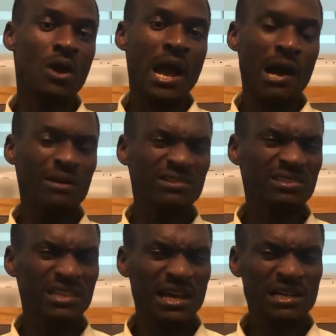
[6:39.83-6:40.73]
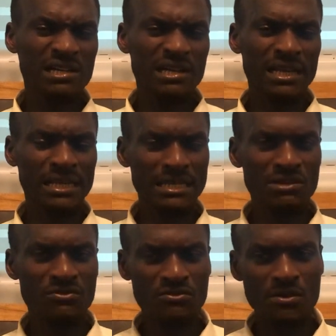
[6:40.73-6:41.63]
I want to thank a lady
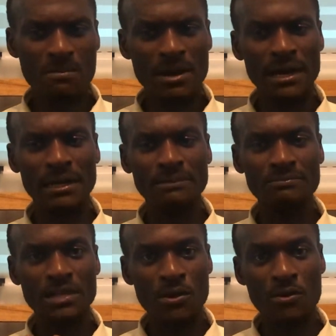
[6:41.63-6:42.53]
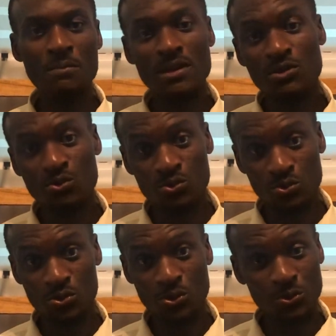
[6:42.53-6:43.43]
from Nairobi.
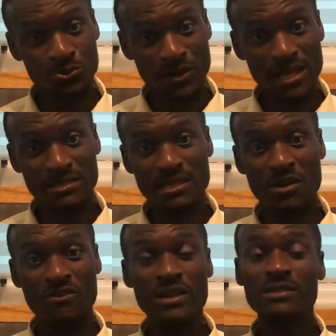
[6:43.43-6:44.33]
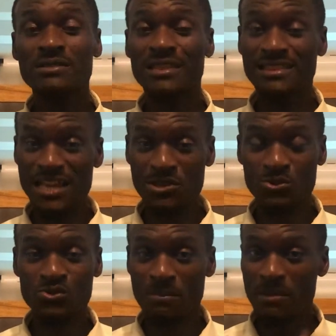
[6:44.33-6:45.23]
You talked to us, Grace. Thank you
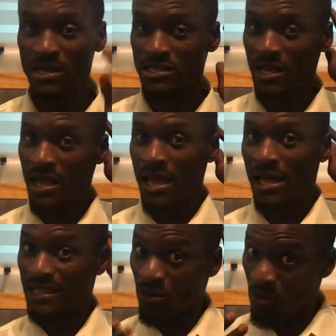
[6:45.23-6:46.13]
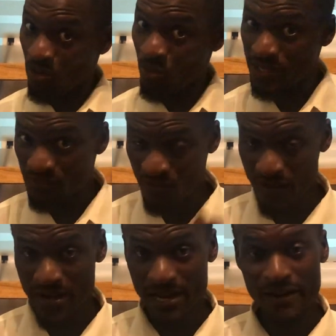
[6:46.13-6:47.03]
so much. The call was
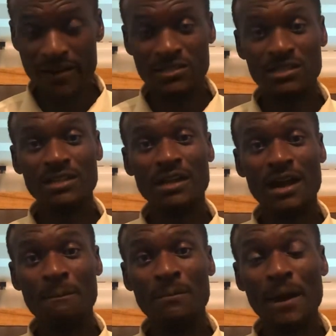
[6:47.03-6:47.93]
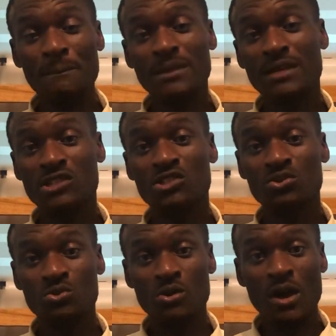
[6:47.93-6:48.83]
very encouraging. I'm happy that
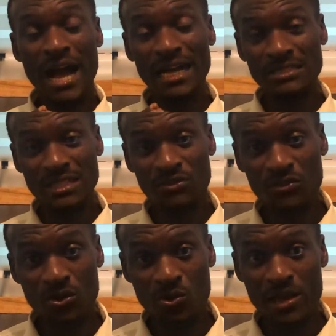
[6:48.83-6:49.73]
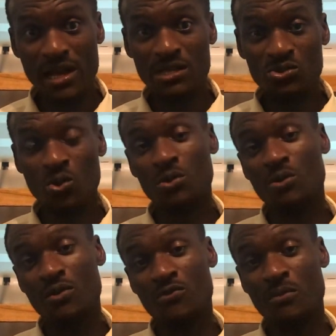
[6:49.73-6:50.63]
you actually following us all the
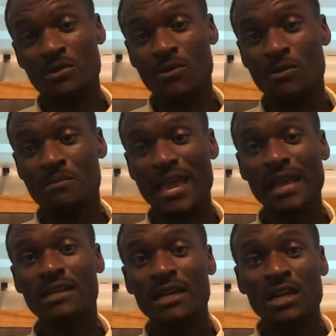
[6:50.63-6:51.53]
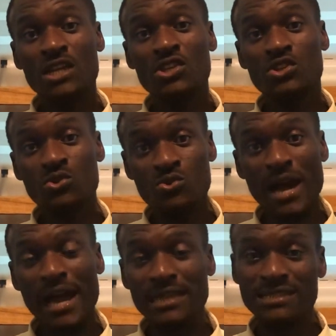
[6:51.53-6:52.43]
way from Nairobi, and you
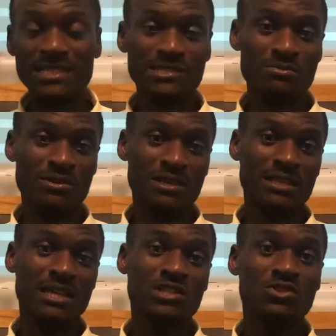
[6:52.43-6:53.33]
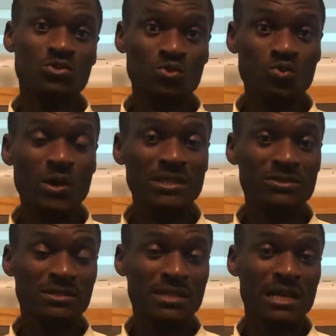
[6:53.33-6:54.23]
are a testimony that you'd want to
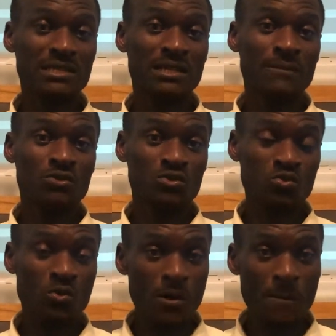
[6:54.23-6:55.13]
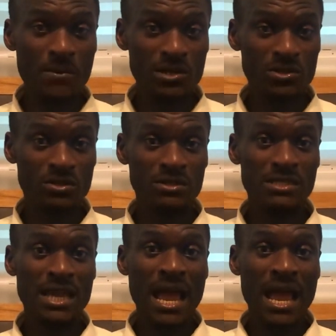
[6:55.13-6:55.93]
start tour operations.